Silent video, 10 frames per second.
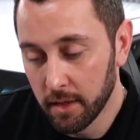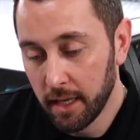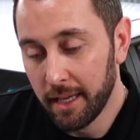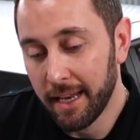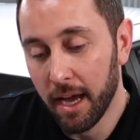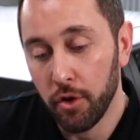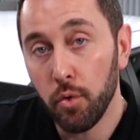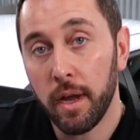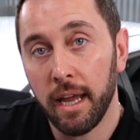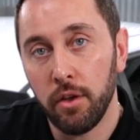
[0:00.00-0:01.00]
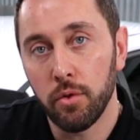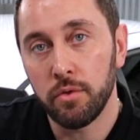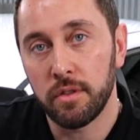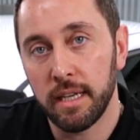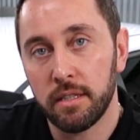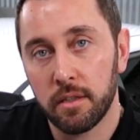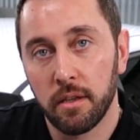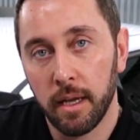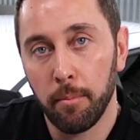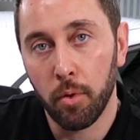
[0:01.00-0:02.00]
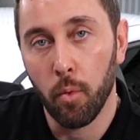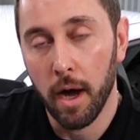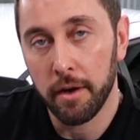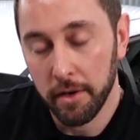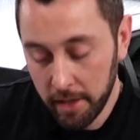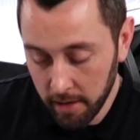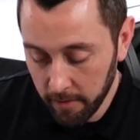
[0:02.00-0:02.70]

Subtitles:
Now you can use this and put water in here.